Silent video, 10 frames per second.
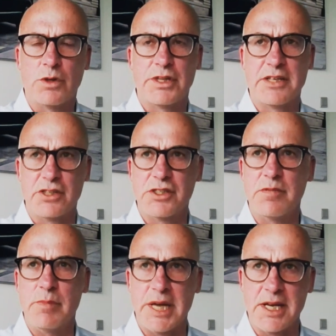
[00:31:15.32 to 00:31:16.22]
What that
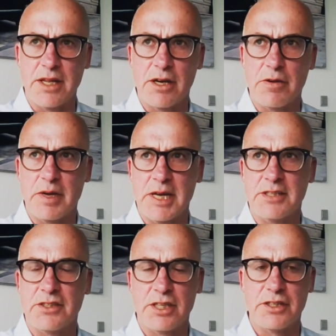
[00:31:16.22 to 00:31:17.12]
doesn't mean, though,
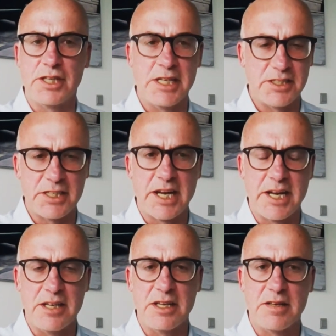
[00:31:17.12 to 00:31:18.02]
is that it's
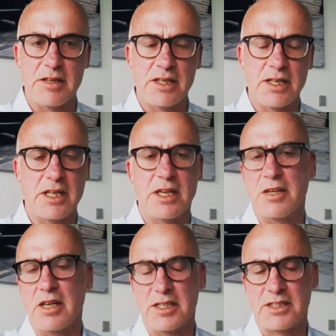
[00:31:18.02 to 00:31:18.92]
a
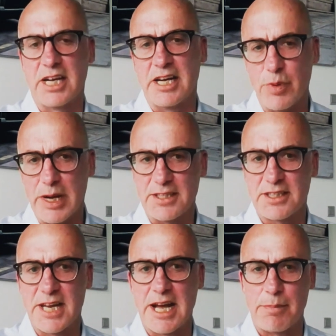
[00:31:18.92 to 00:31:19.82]

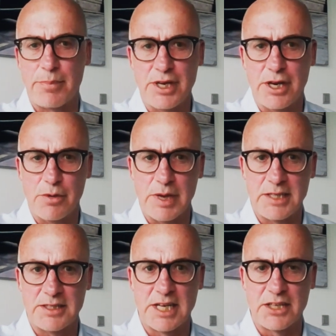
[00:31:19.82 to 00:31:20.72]
sideways step.
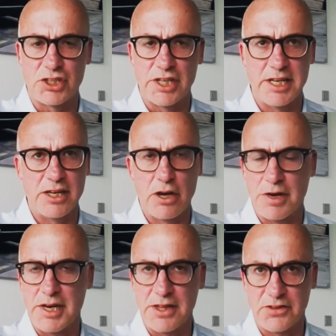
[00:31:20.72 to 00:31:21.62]
It's actually
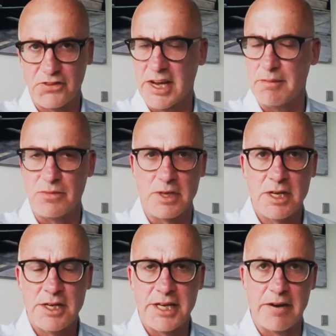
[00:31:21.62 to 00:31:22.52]
going in the
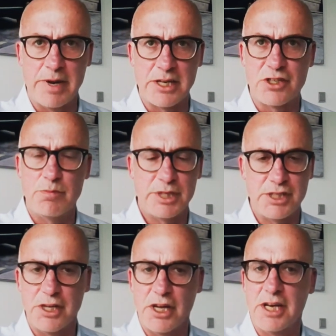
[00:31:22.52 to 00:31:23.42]
same direction,
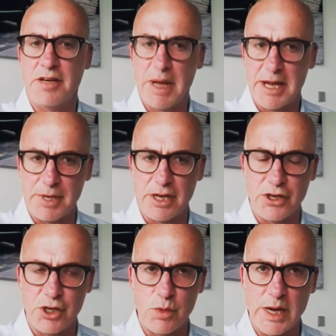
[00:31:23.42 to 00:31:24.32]
but in maybe
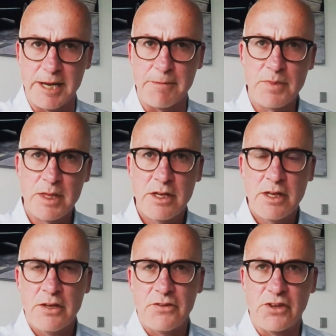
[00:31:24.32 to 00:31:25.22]
a new way.
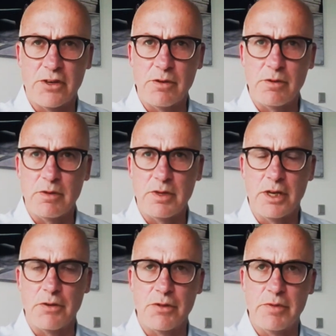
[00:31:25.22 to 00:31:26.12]
So,
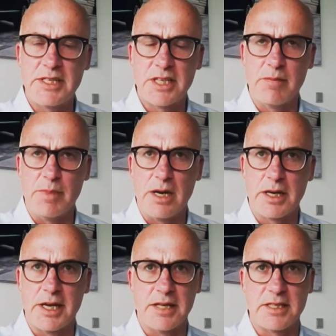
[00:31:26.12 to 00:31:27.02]
the retail
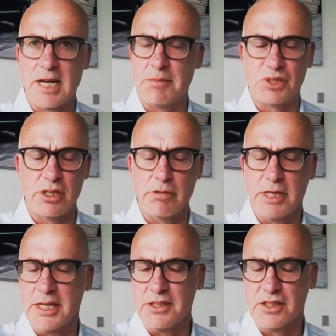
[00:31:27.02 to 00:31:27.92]
market
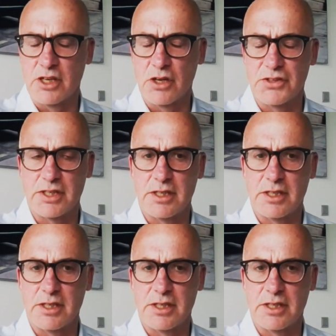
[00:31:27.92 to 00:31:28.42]
absolutely is the